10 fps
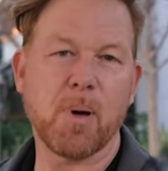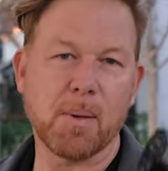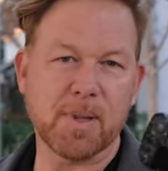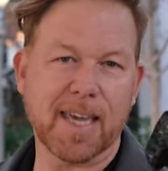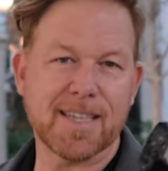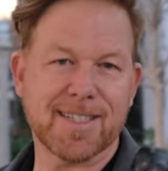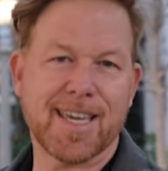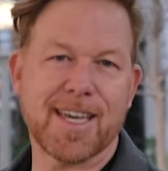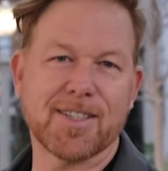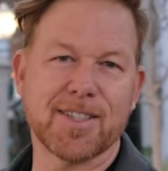public
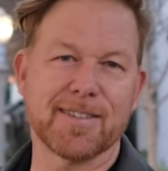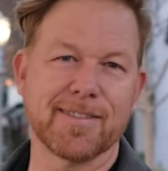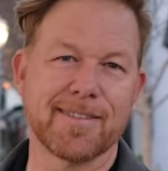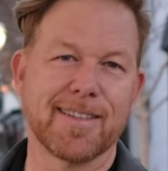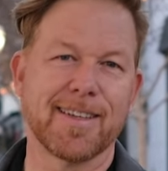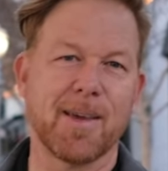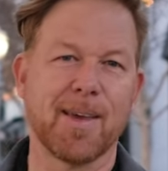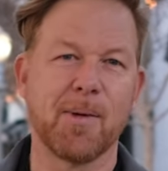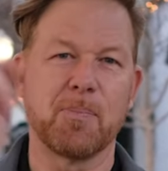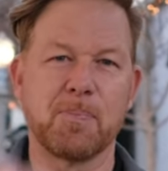education?
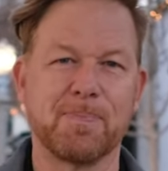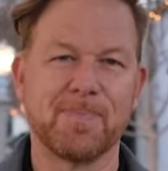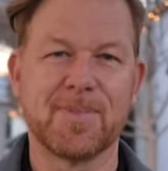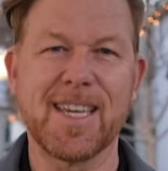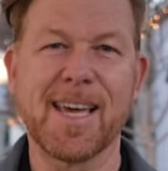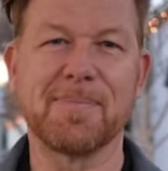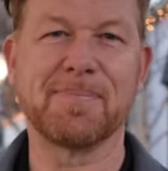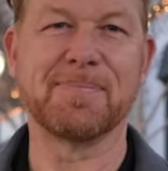See ya.